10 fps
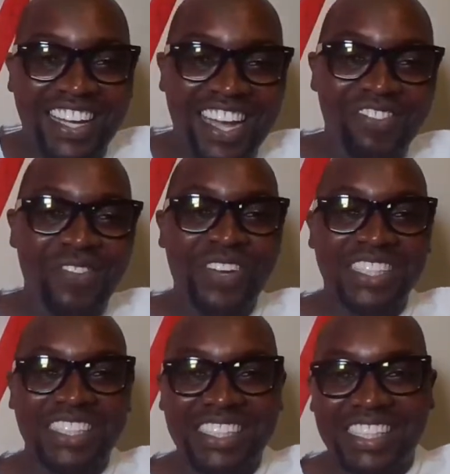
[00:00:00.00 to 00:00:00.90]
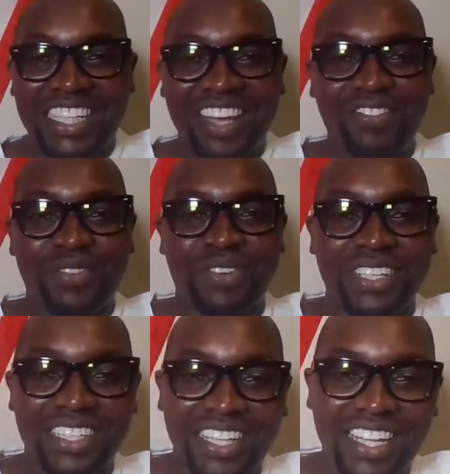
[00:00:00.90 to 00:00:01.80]
Have a blessed day,
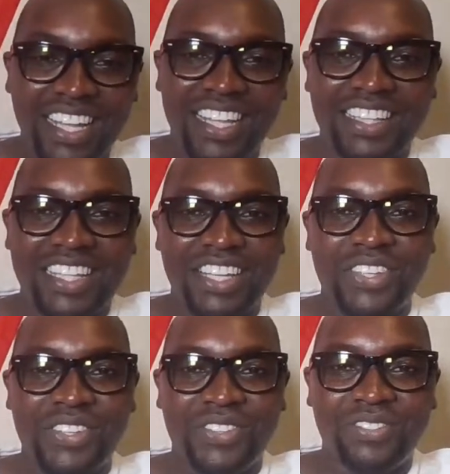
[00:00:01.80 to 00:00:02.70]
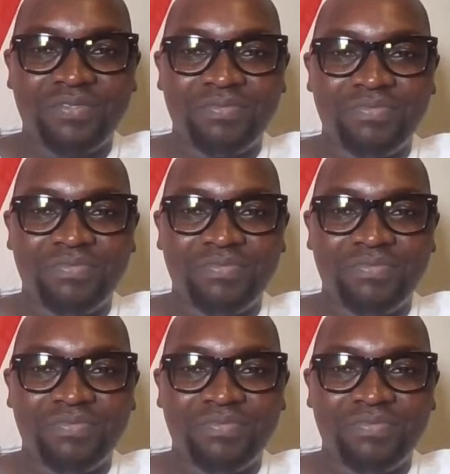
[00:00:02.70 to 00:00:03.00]
everybody. Thank you.